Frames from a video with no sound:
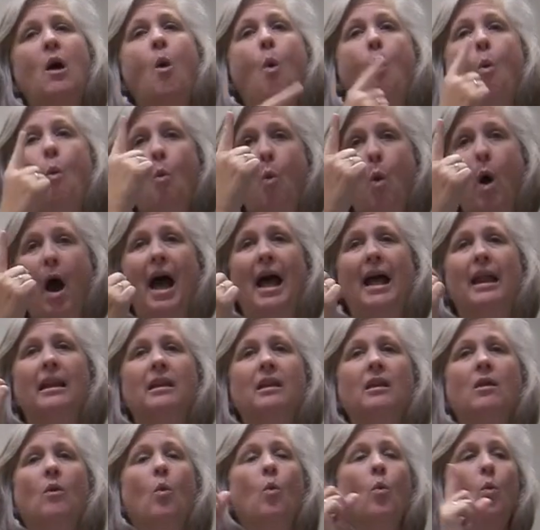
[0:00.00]
And then start
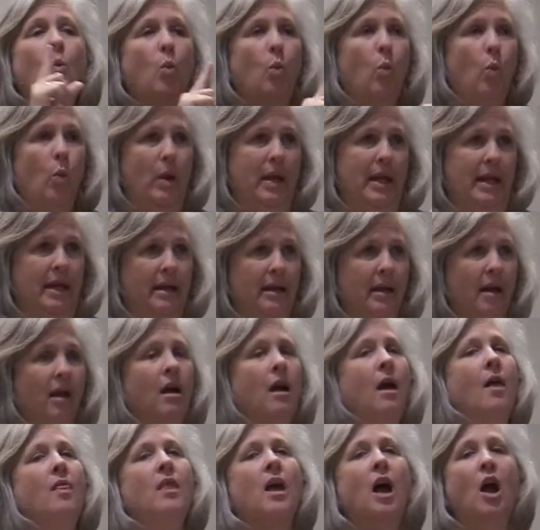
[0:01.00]
it again.
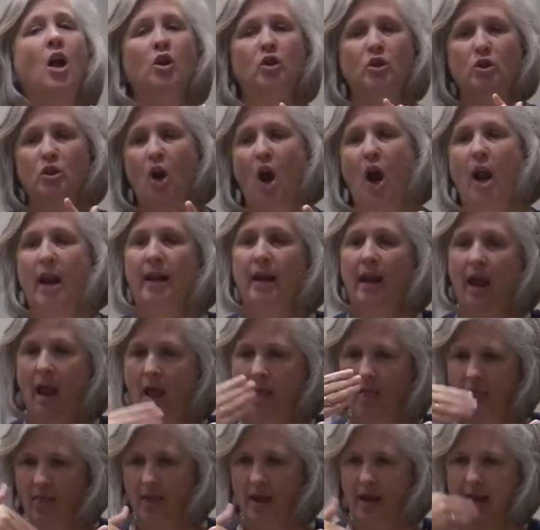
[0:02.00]
Make it a way
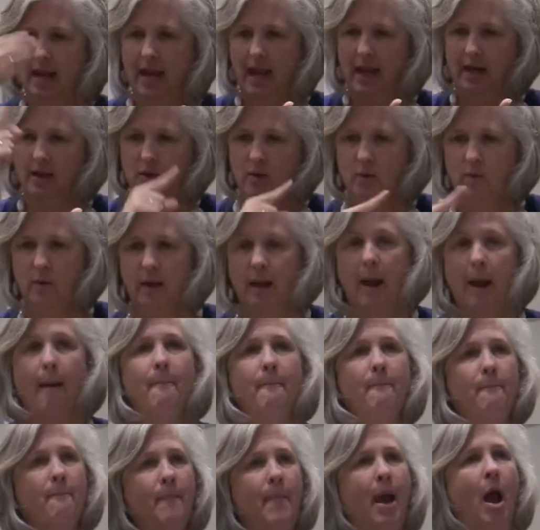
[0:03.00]
of life. All right, next number,
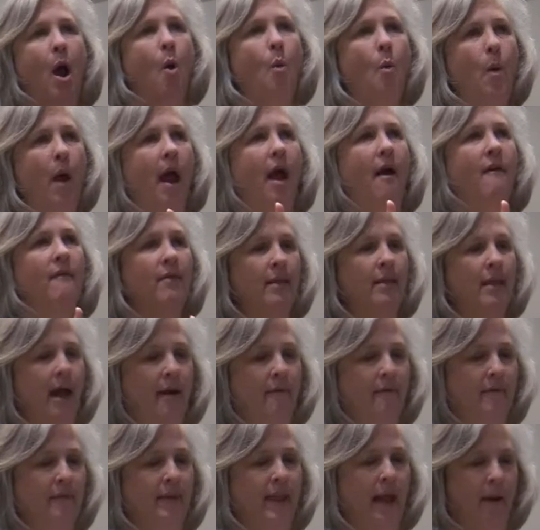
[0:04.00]
write down.
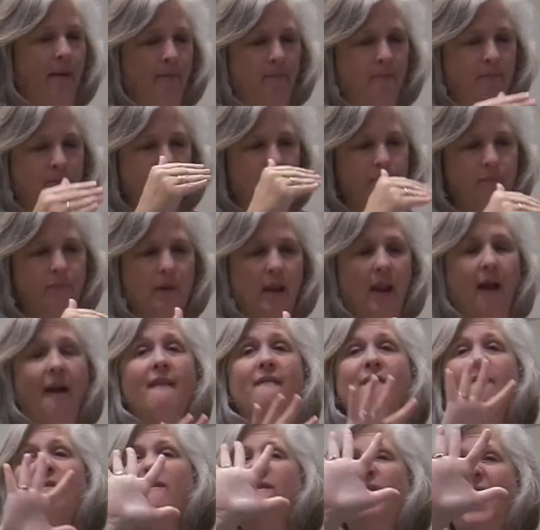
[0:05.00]
5.
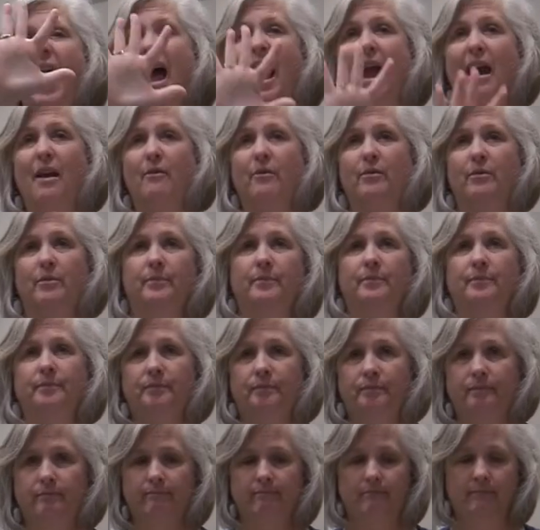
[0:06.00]

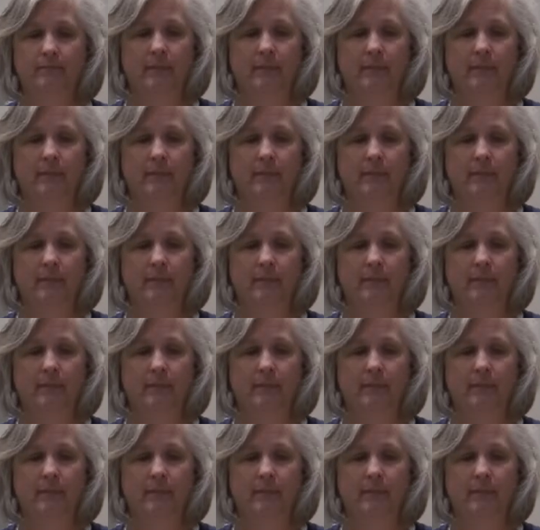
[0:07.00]
5.